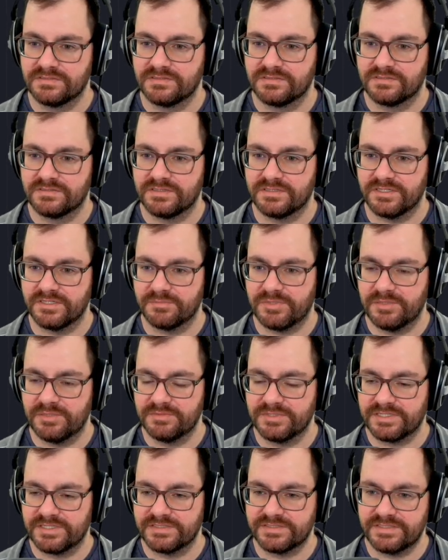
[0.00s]
All right,
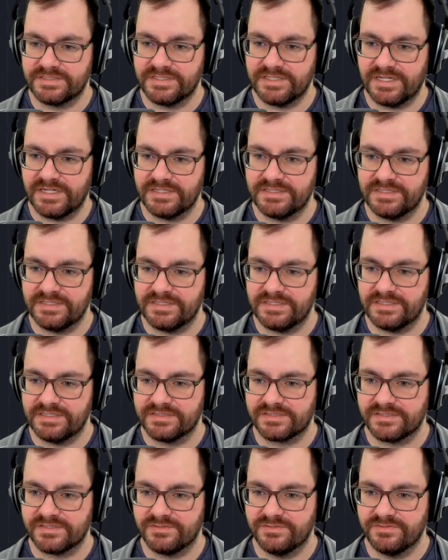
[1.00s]
public entity ID.
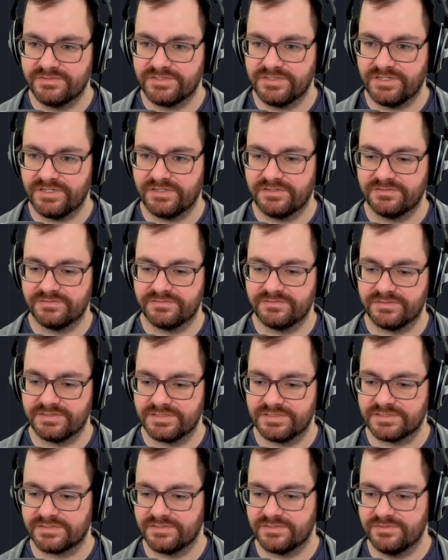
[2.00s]
So who should own
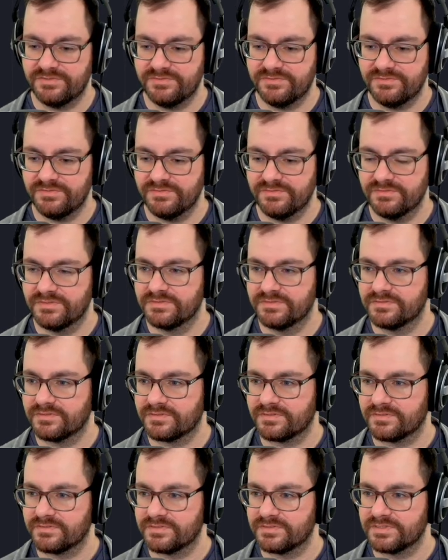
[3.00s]
this? Who?
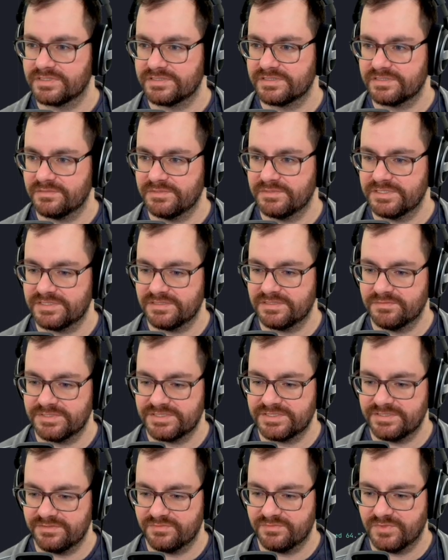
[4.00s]
Let me
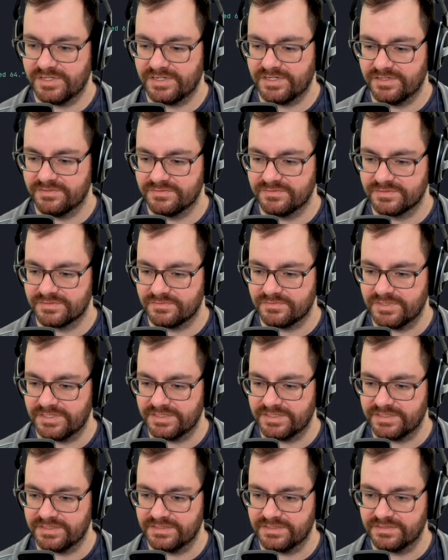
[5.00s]
see what owns what
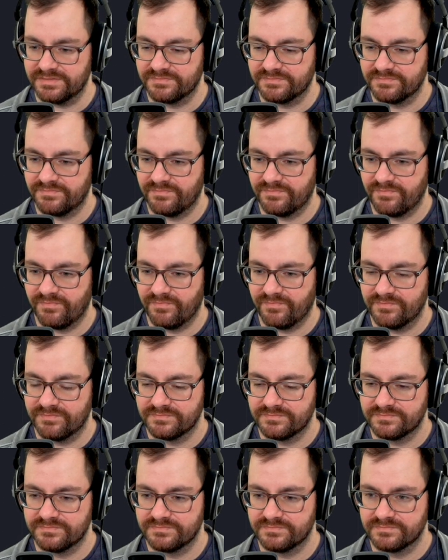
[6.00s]
here.
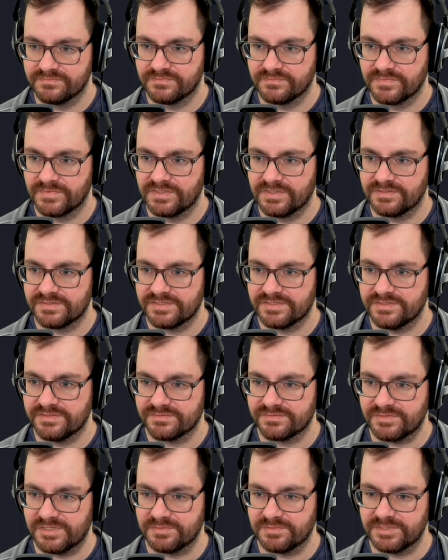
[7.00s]
Here's
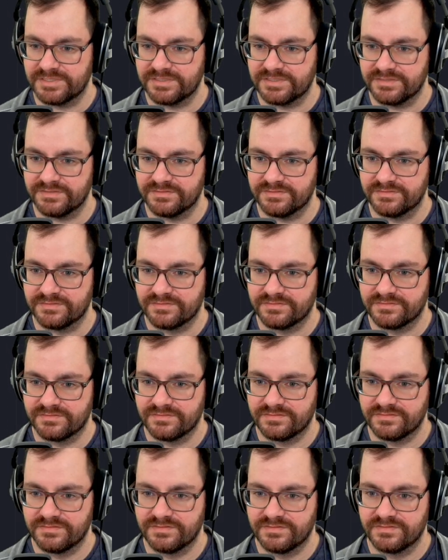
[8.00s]
what I'm going to do.
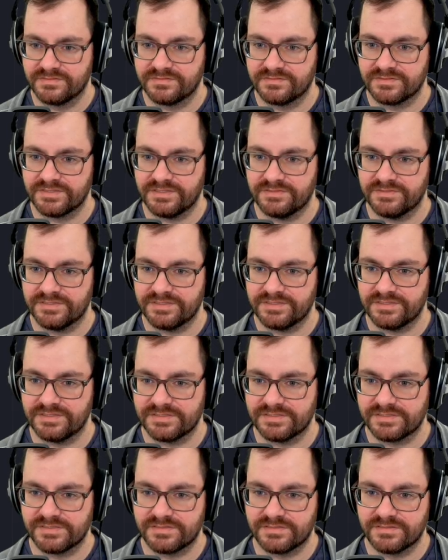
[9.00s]
Get rid of
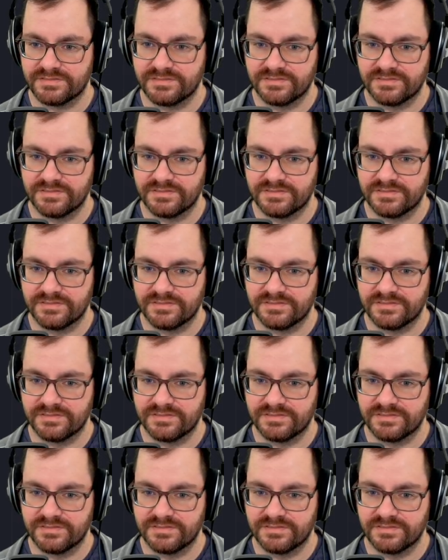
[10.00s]
this.